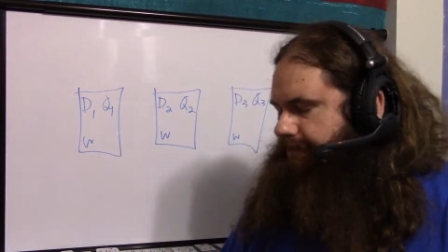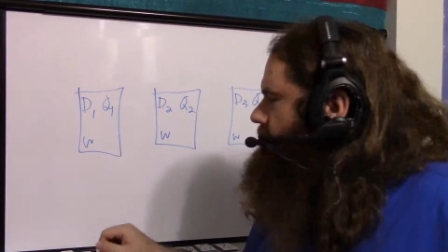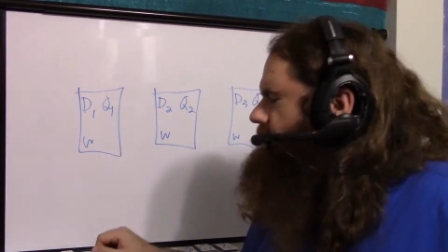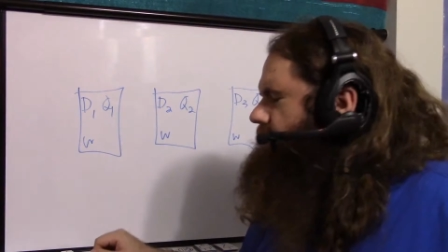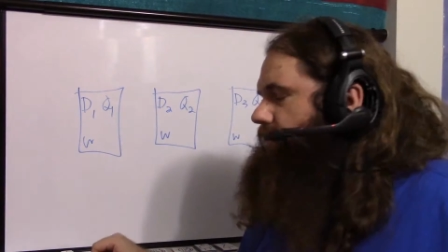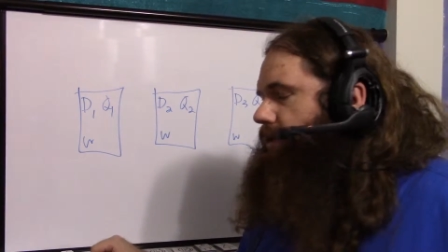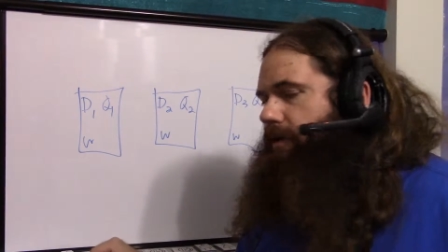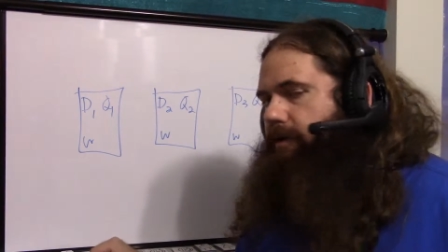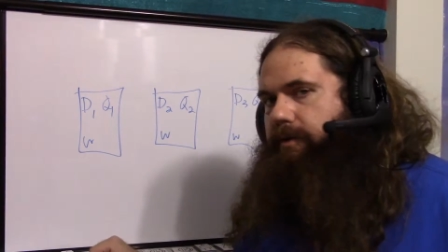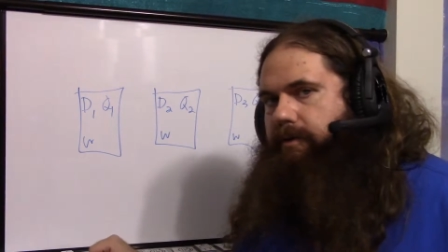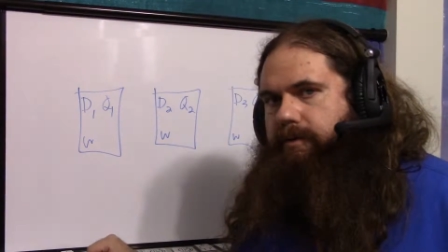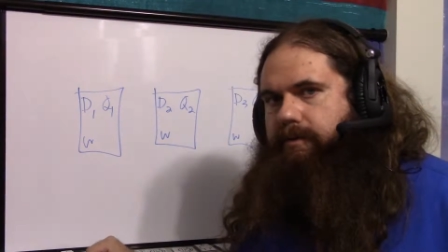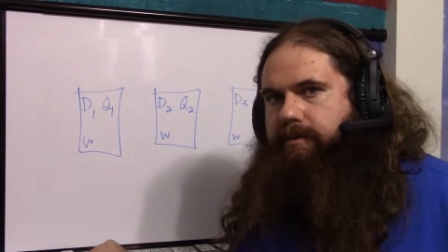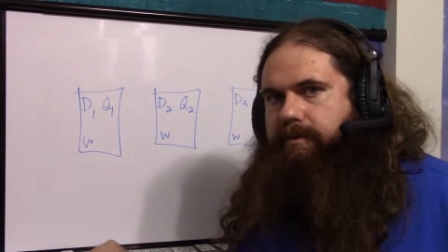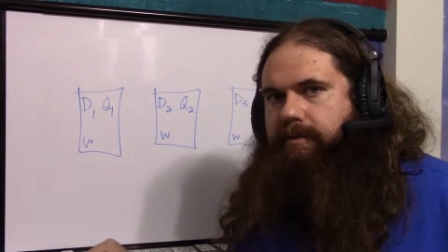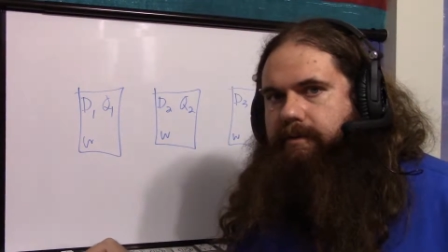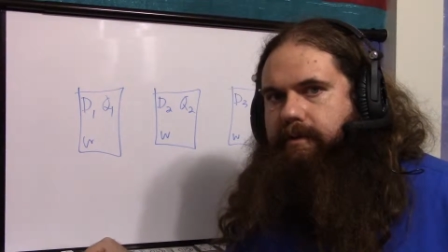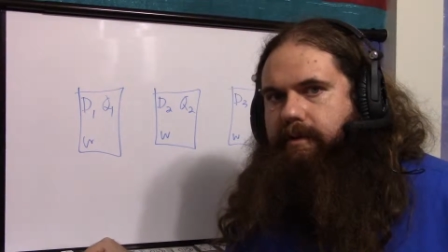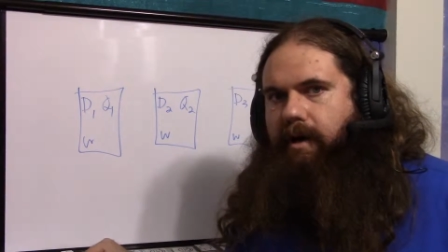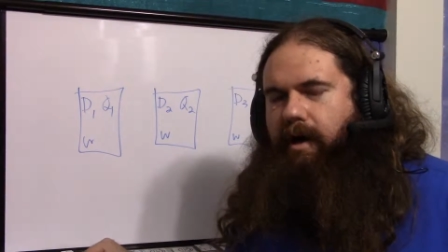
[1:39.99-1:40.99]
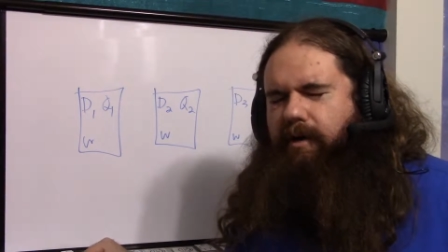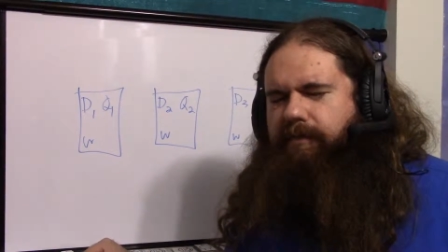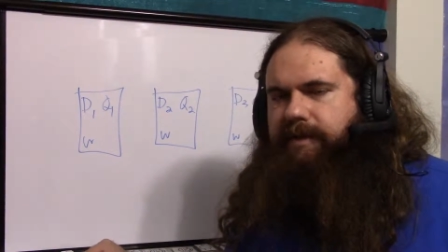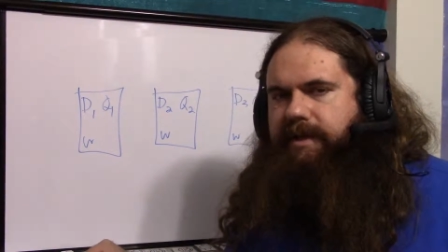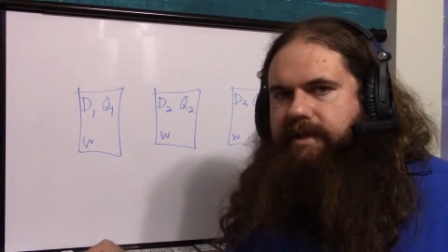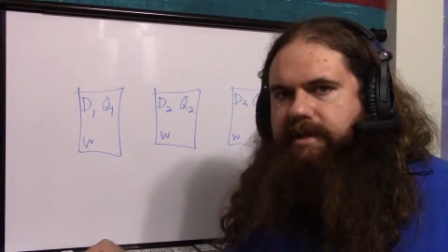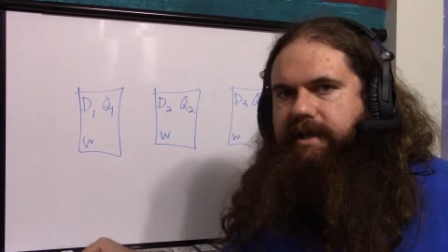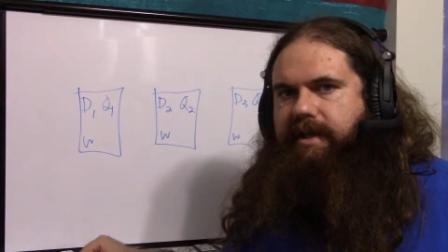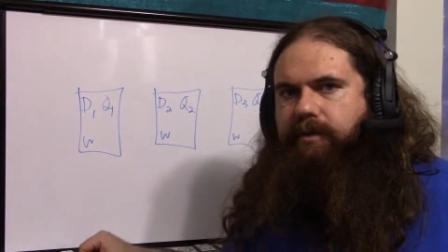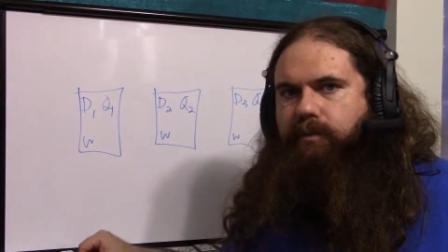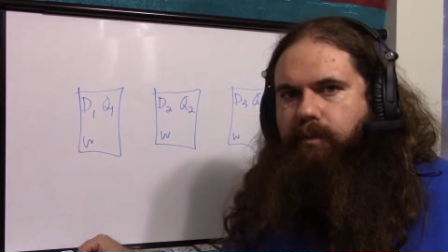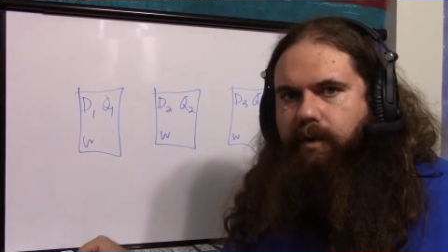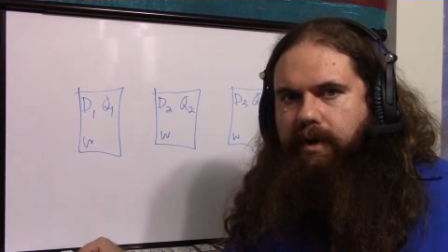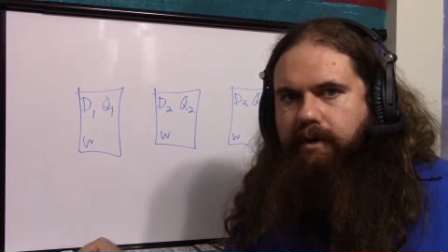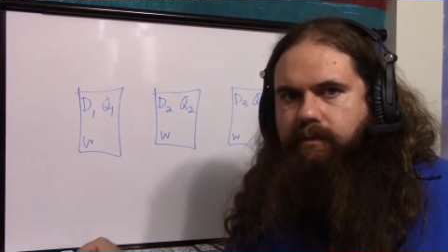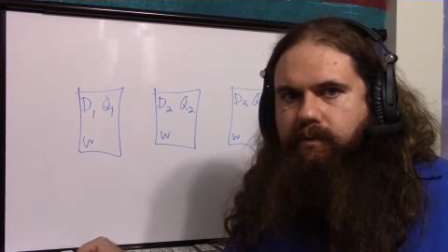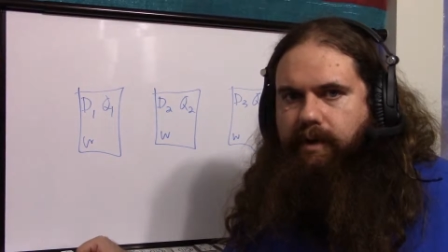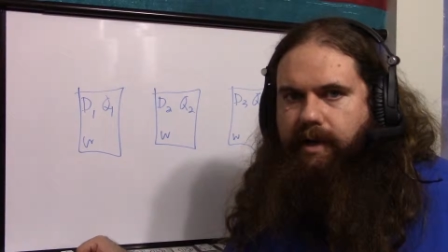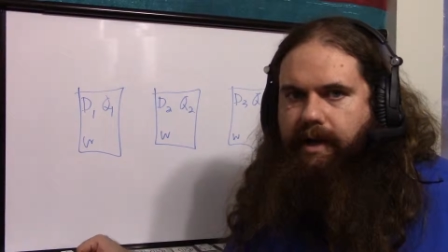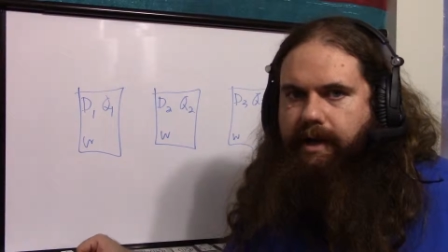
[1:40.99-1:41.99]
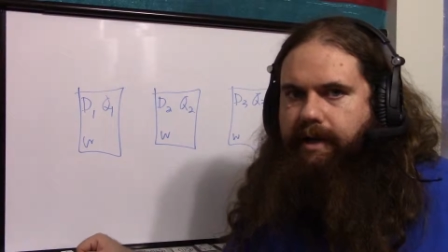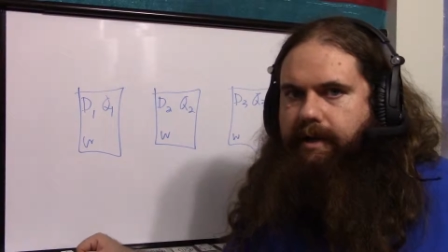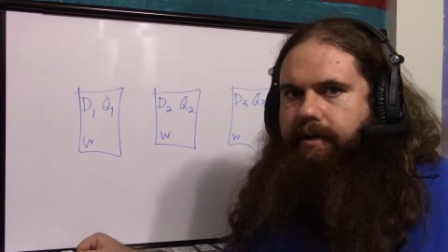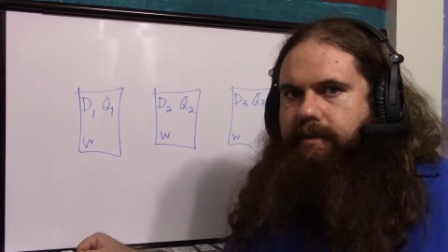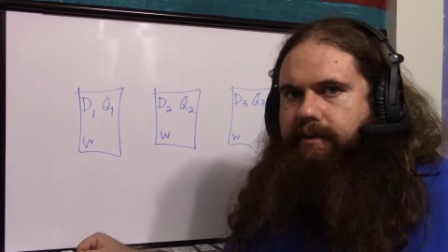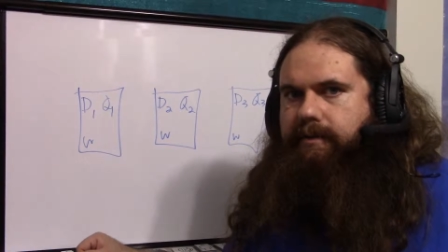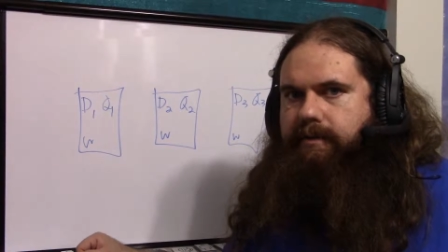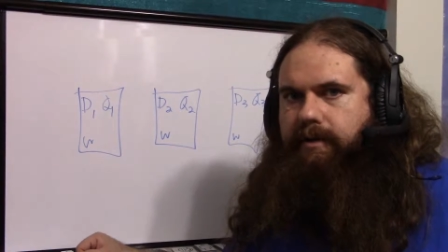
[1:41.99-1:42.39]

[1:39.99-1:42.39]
So obviously one way